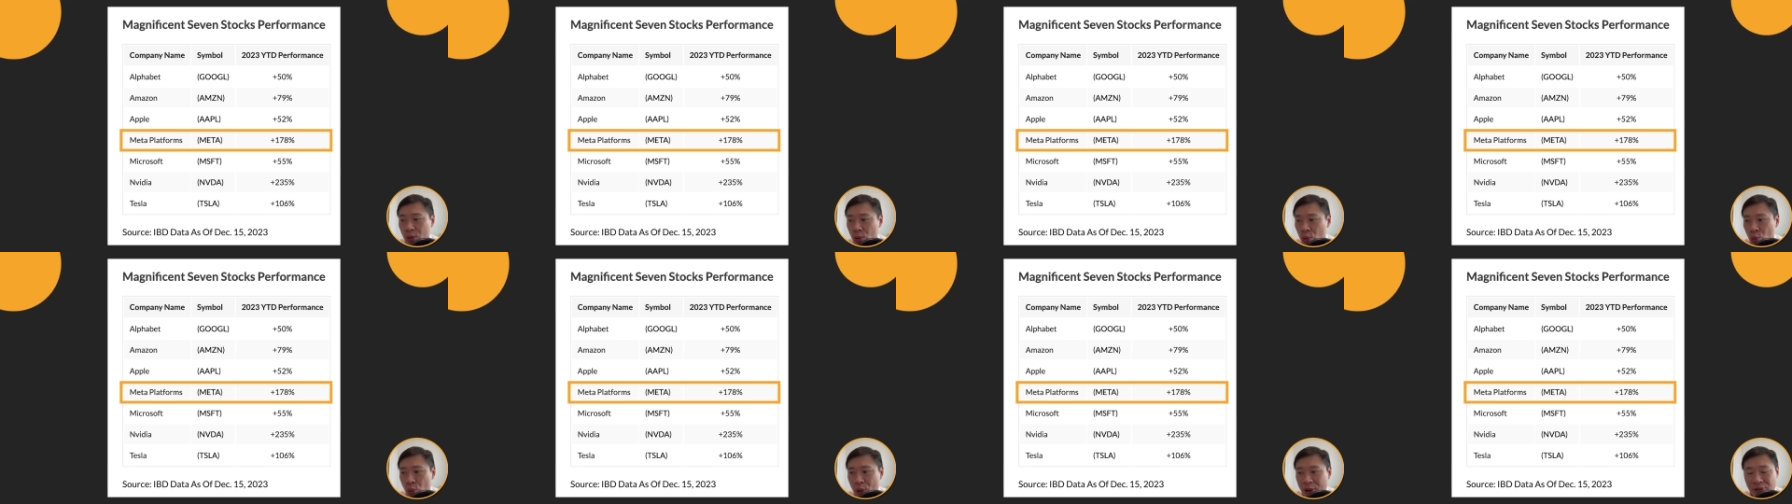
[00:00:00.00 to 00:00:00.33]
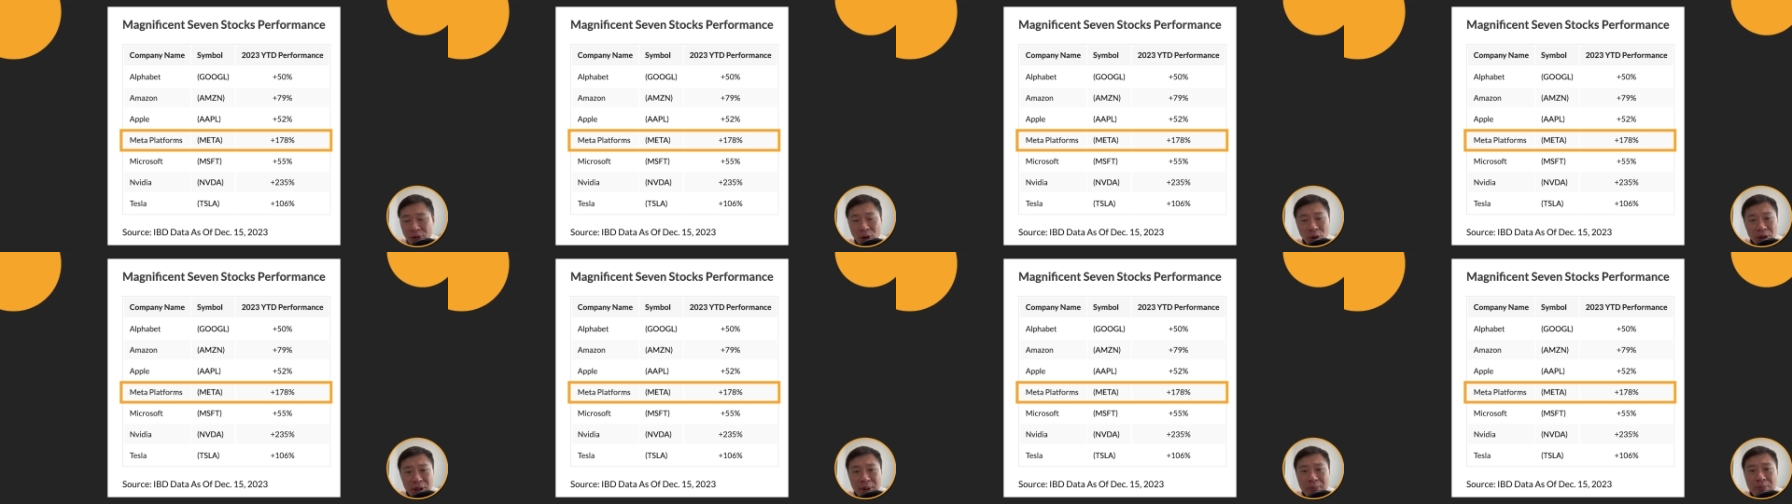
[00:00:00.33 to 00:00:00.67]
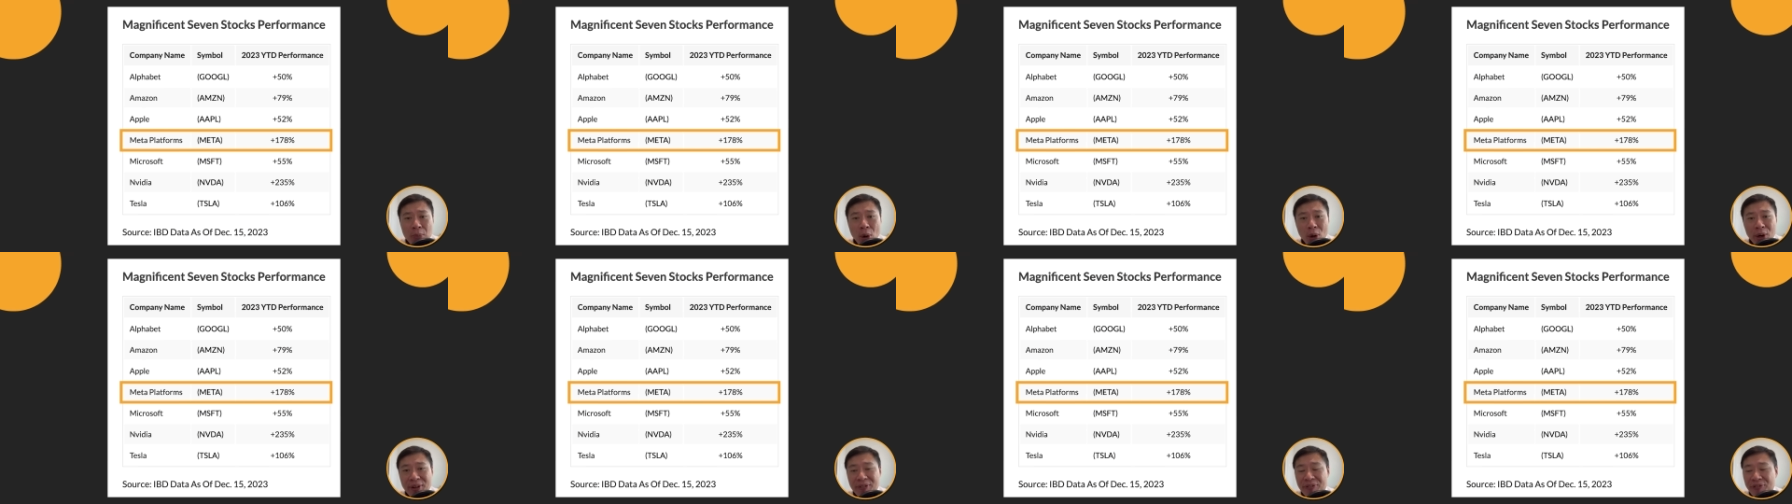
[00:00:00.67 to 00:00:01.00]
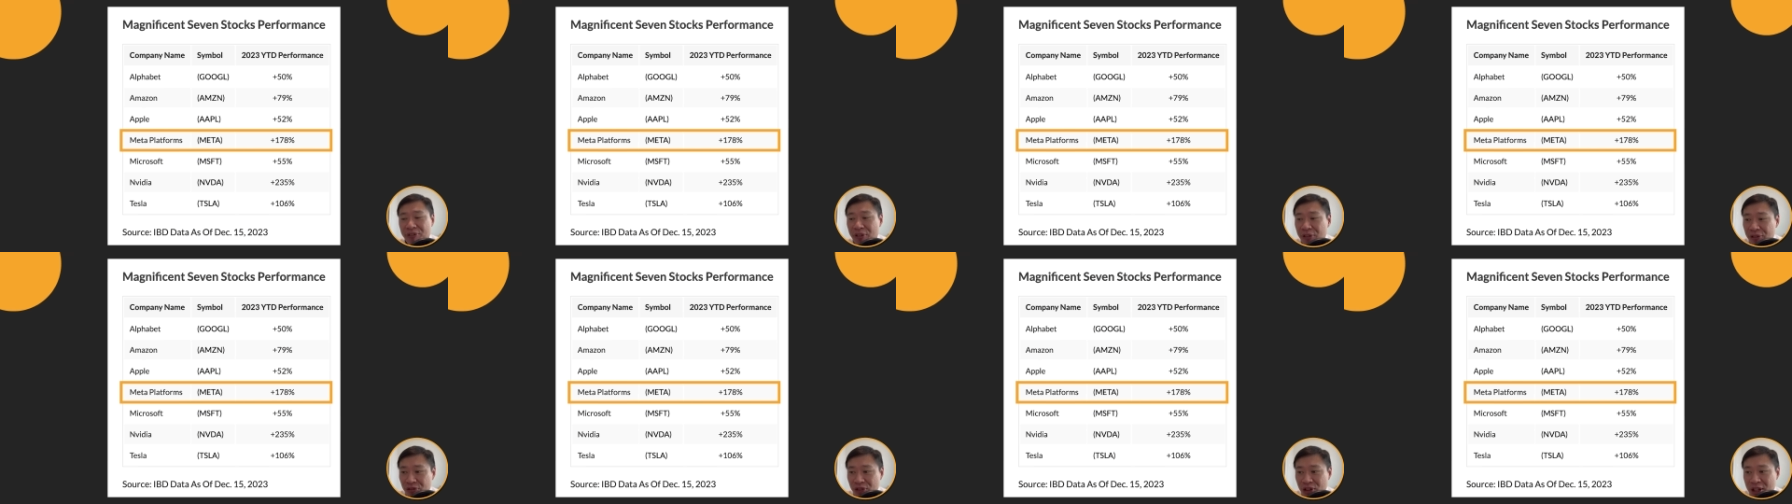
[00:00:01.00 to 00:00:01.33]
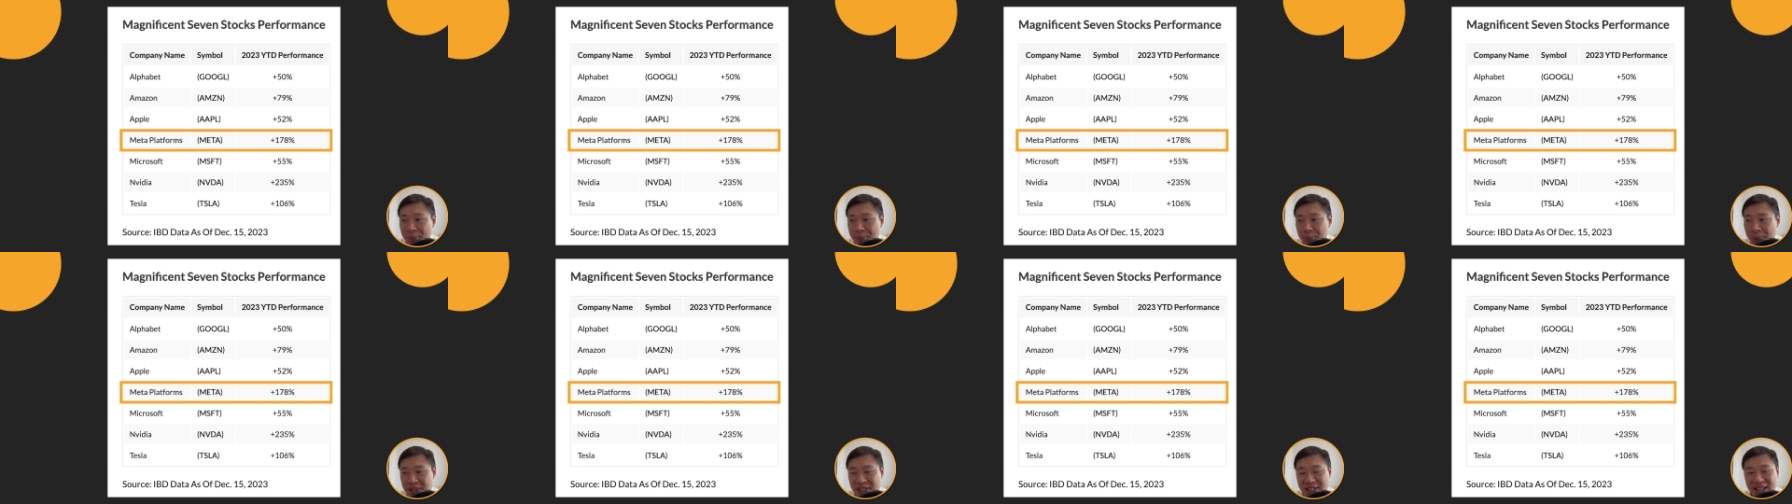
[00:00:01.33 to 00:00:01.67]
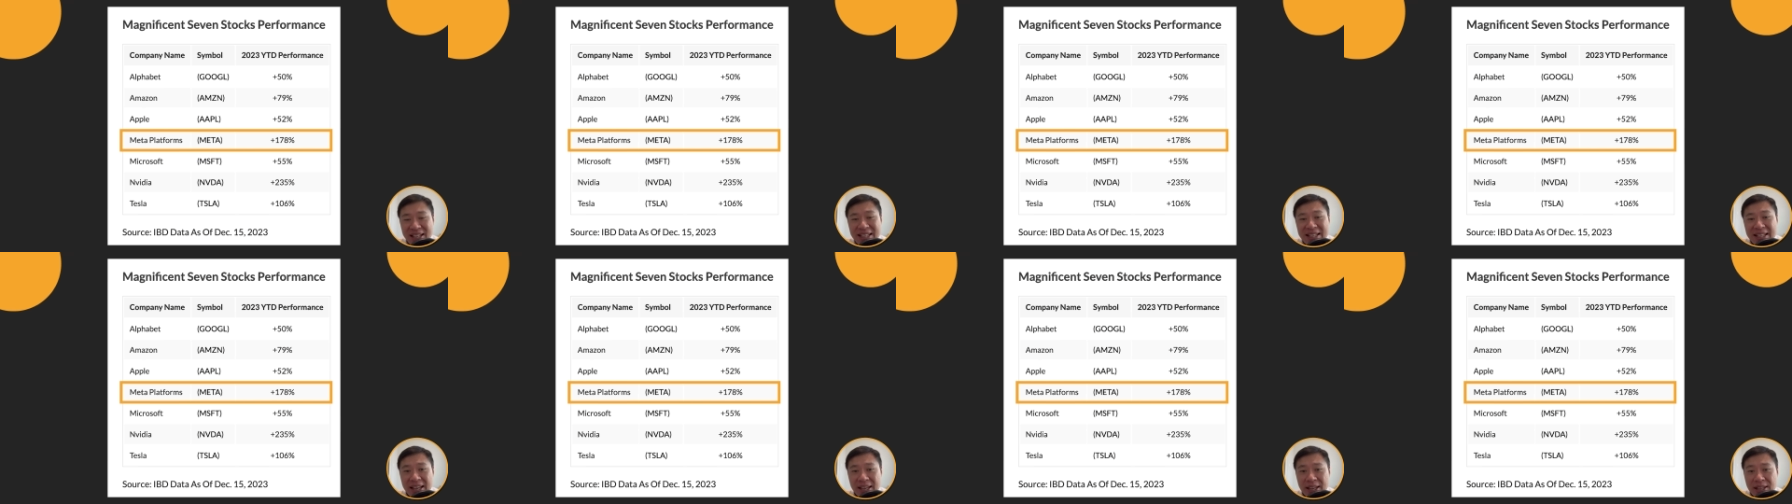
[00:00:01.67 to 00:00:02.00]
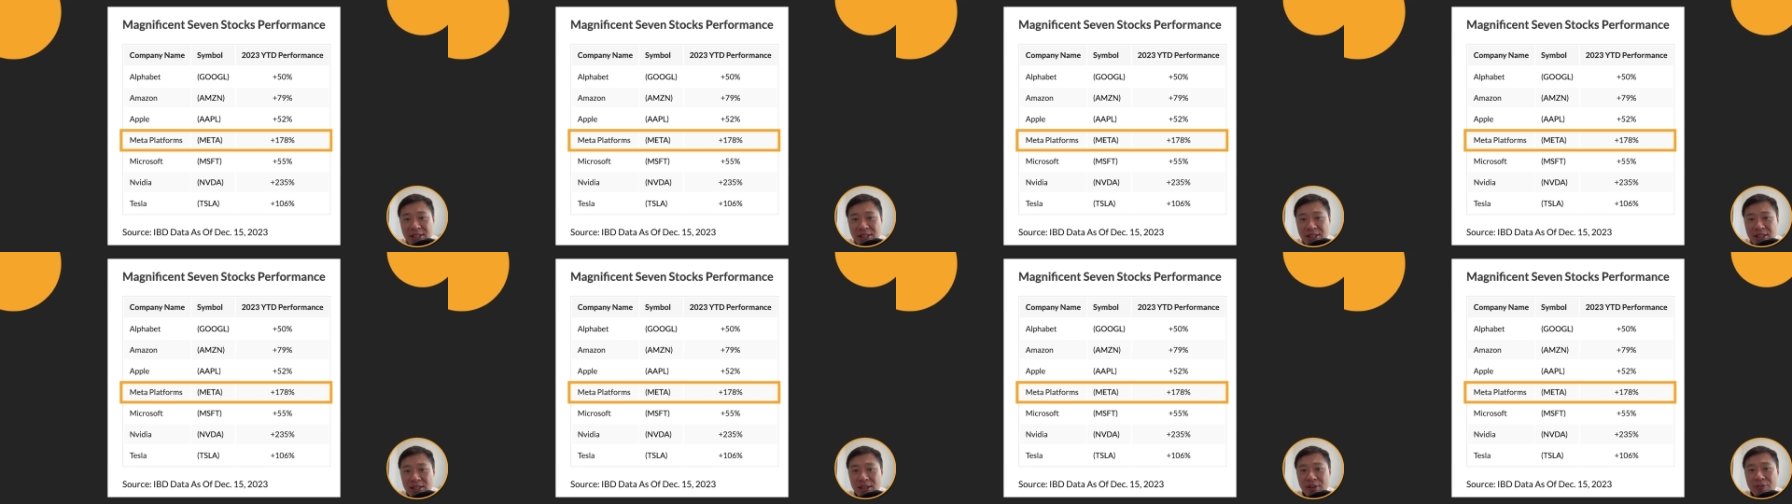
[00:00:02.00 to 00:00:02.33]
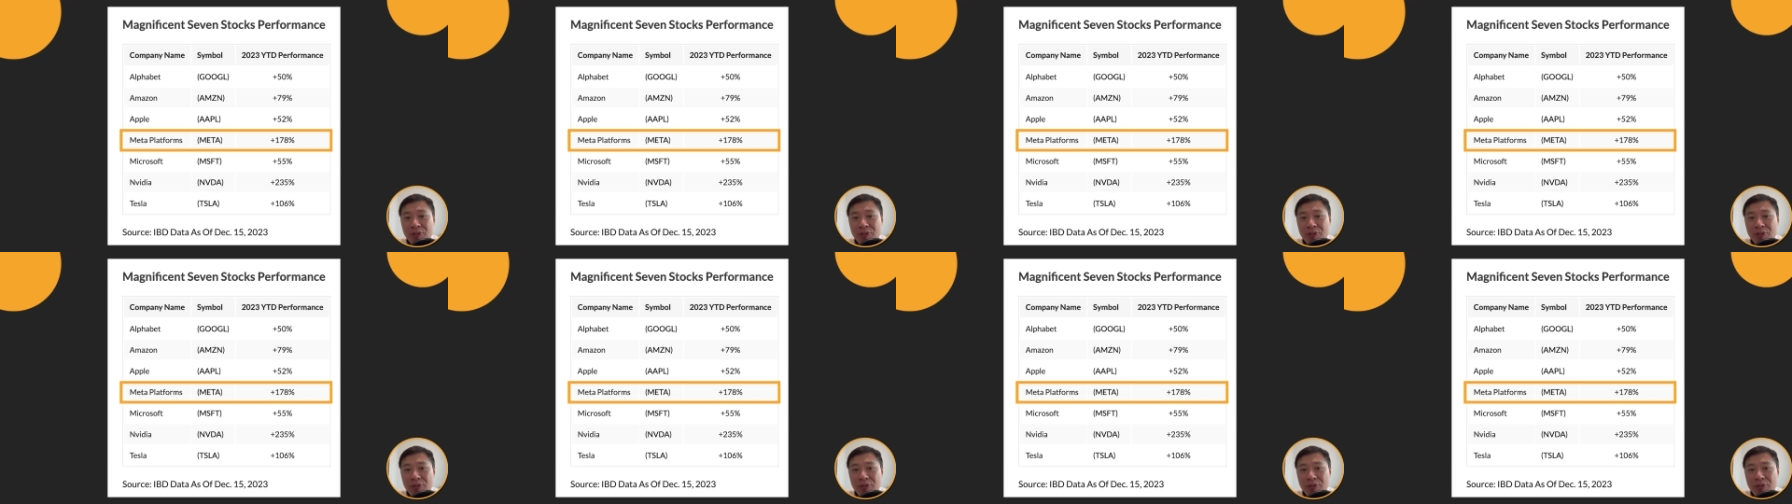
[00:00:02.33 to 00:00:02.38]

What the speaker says: who have locked in more than 50% gains